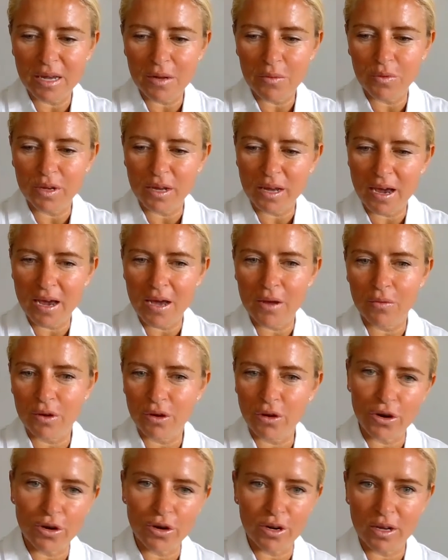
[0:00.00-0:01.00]
that we had
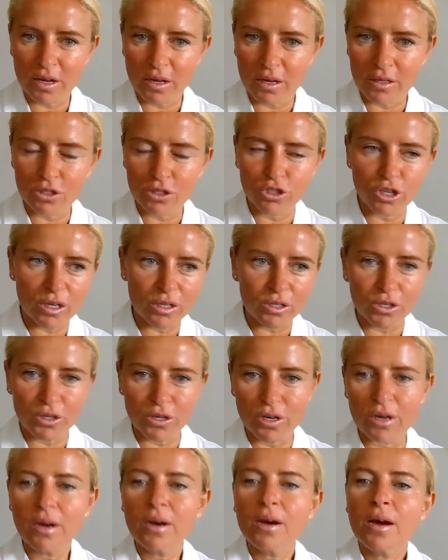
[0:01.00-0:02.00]
regarding
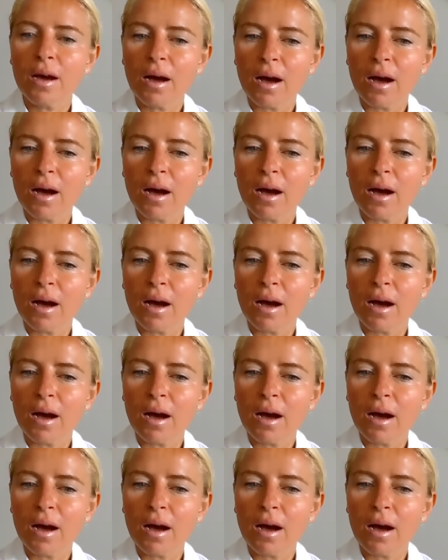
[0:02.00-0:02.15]
gender,